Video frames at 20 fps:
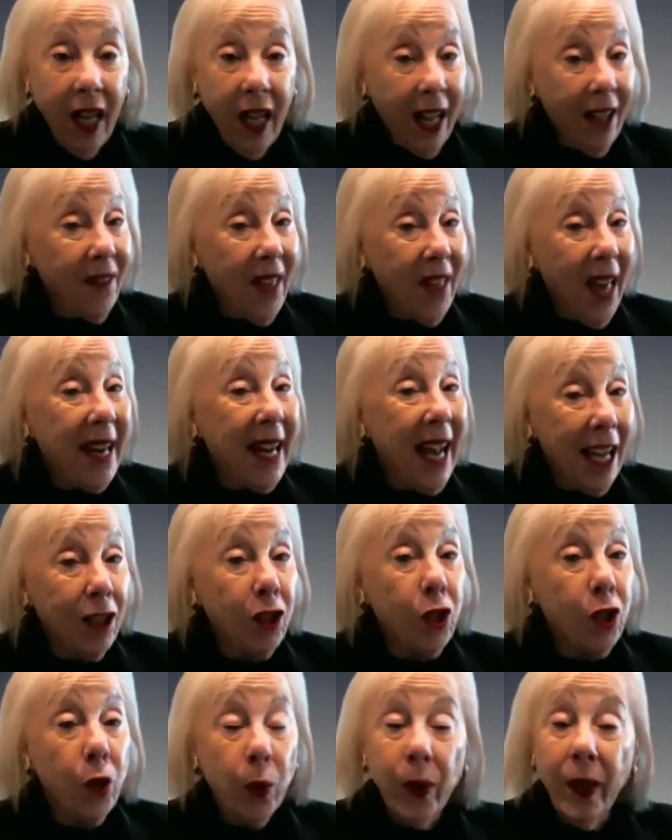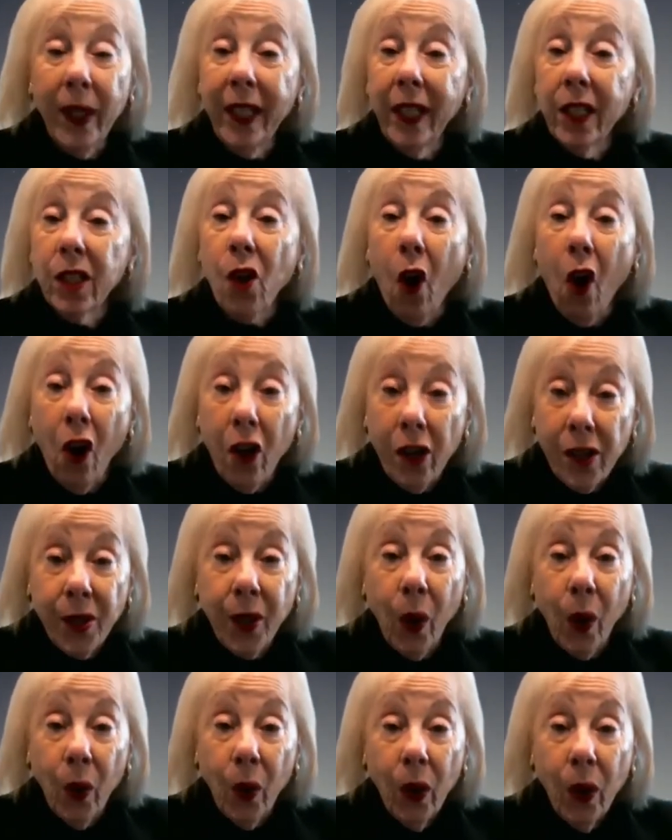And that actually is
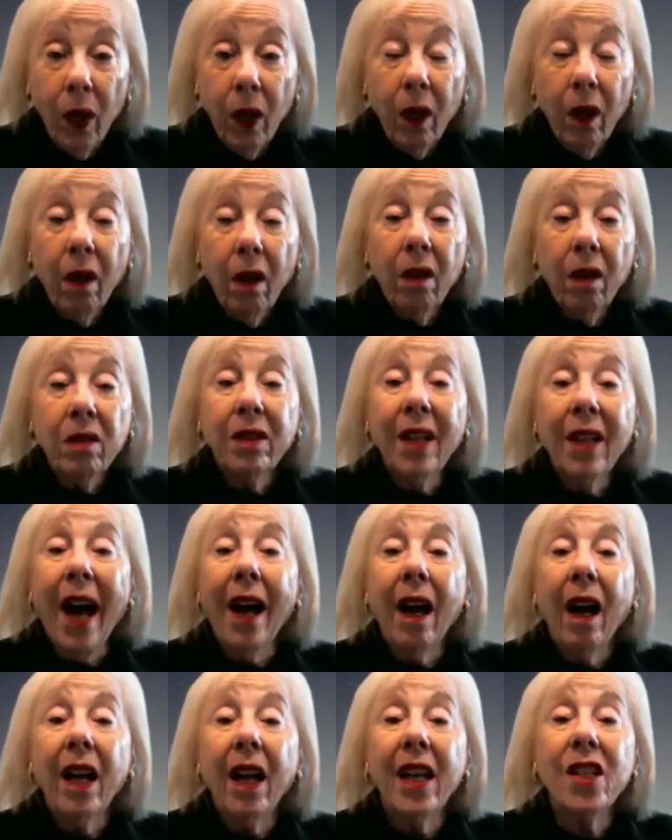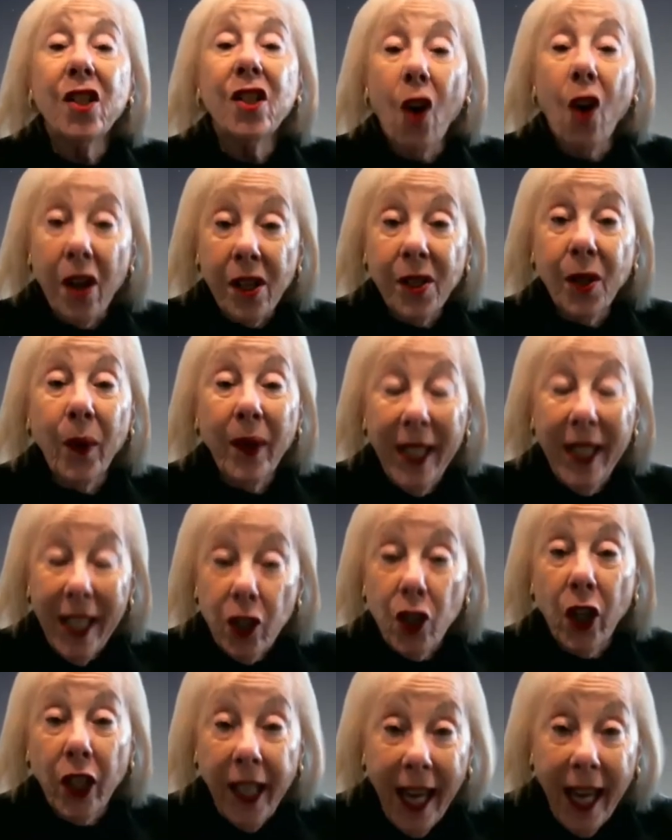also not, is also an
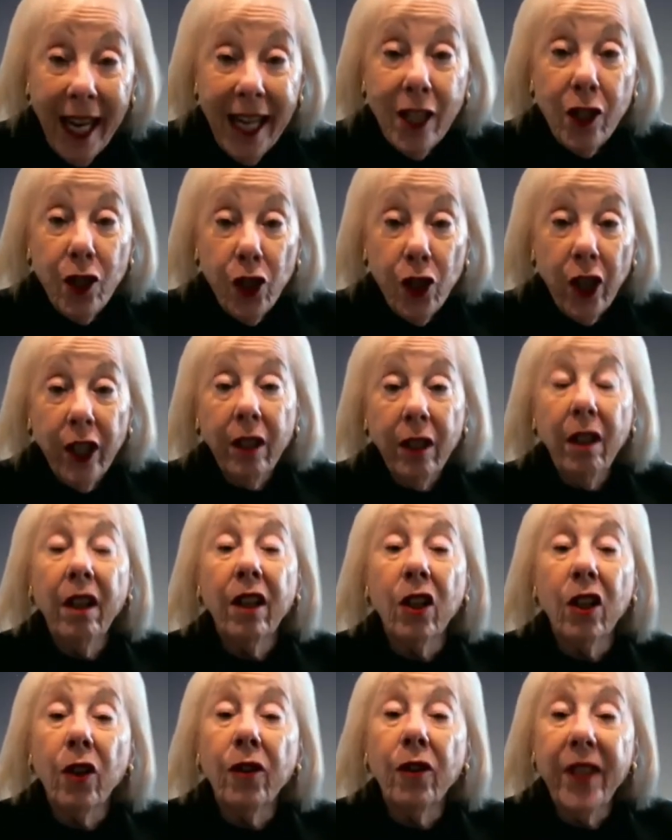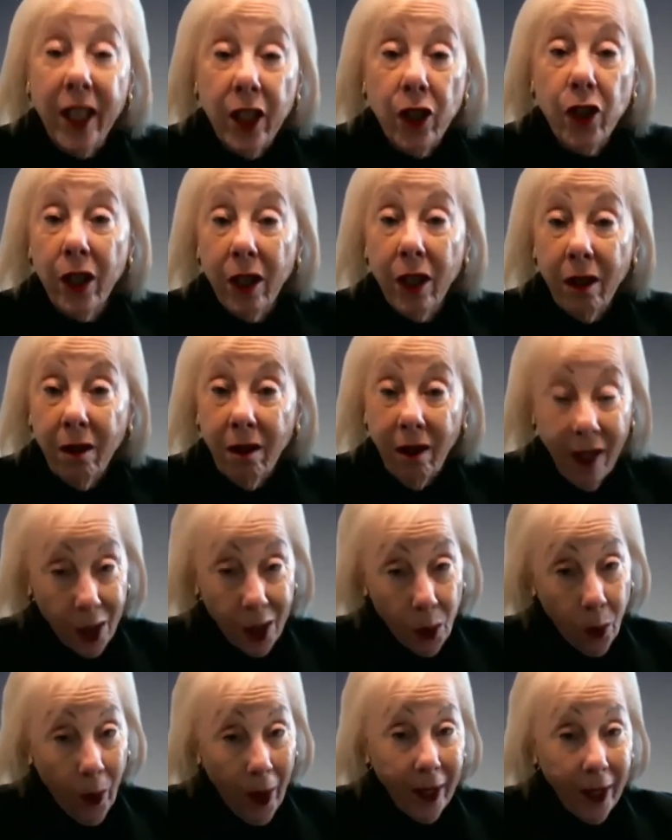education innovation
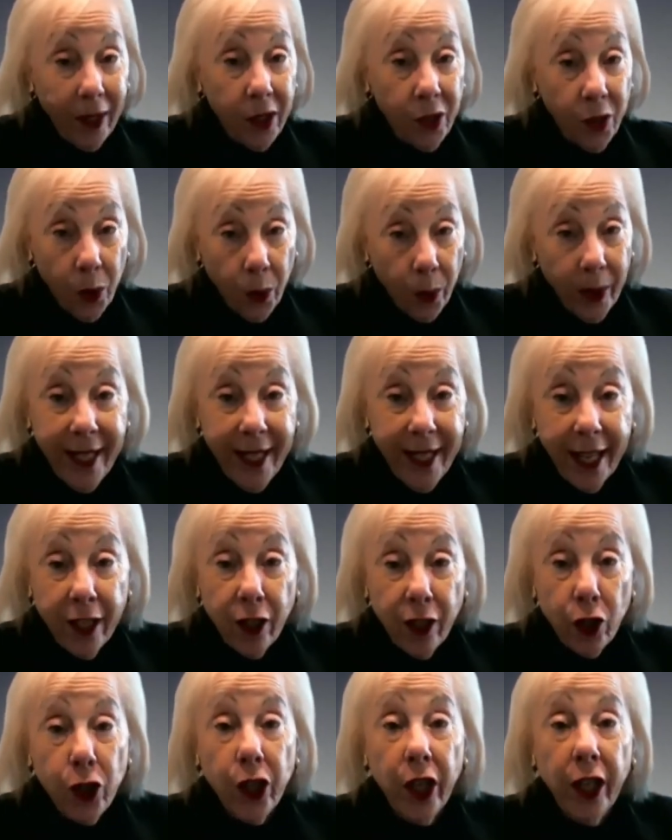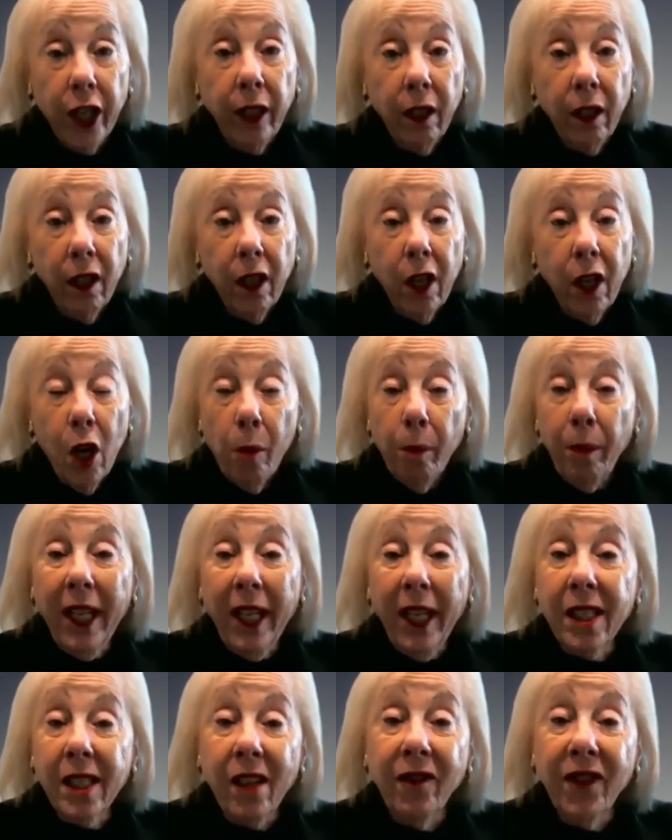as well as green energy,
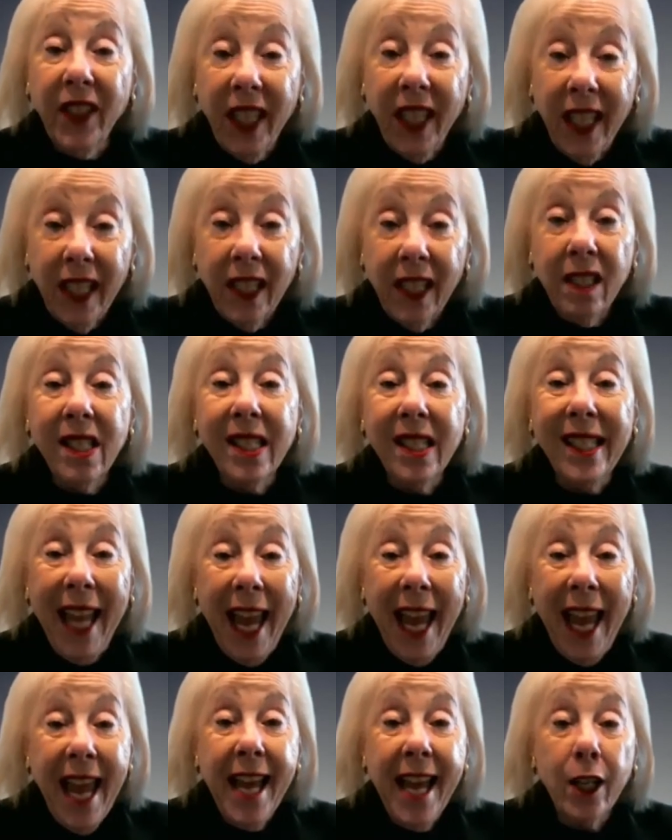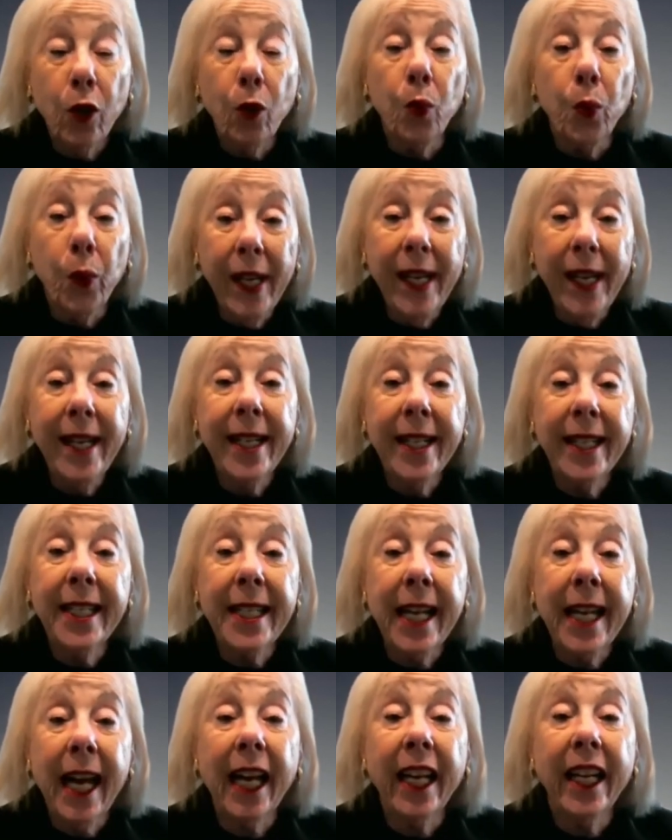because if kids can't read at
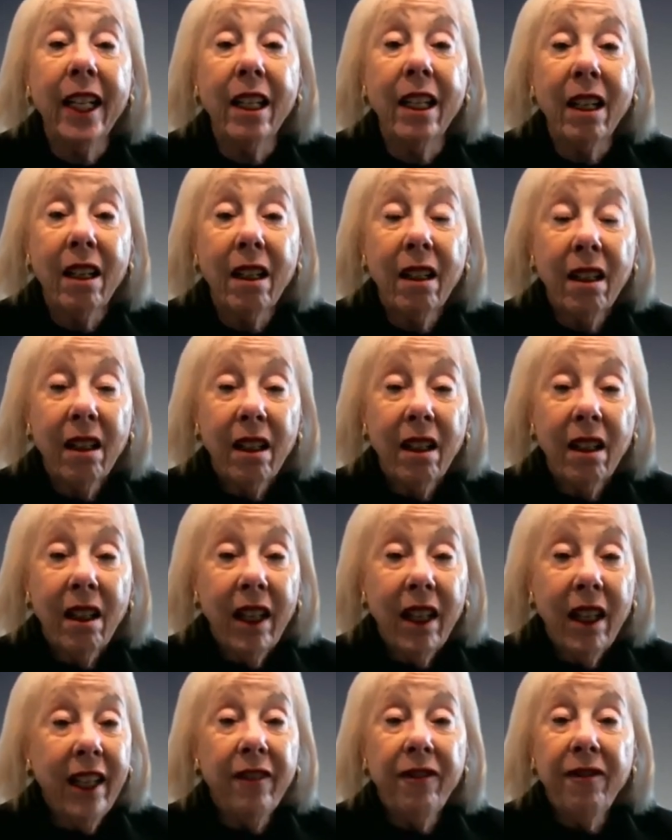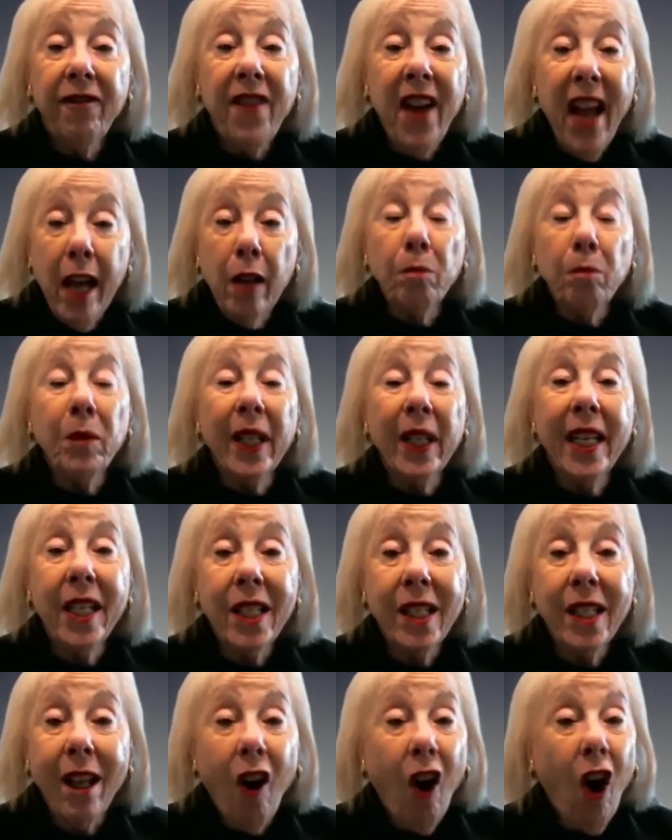night, if
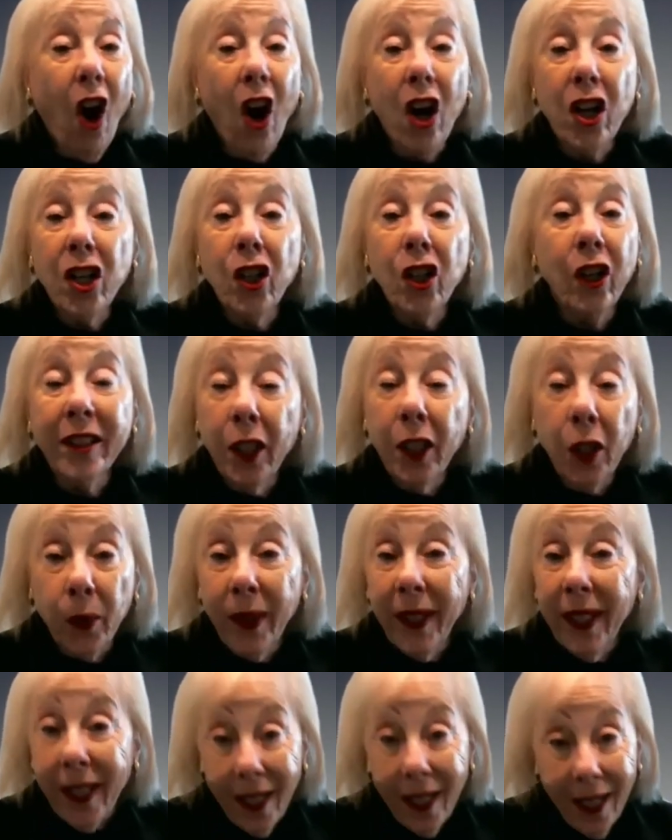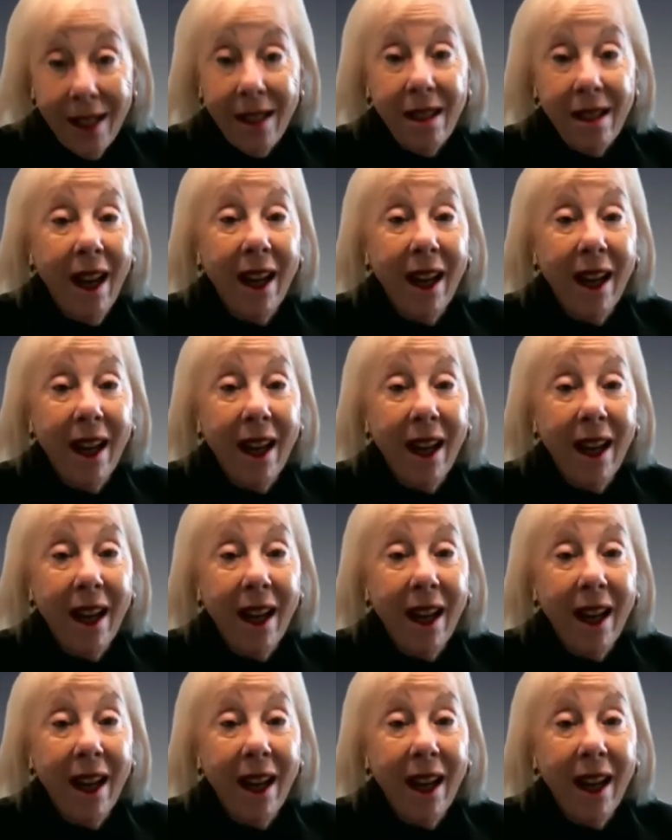families aren't on the grid, as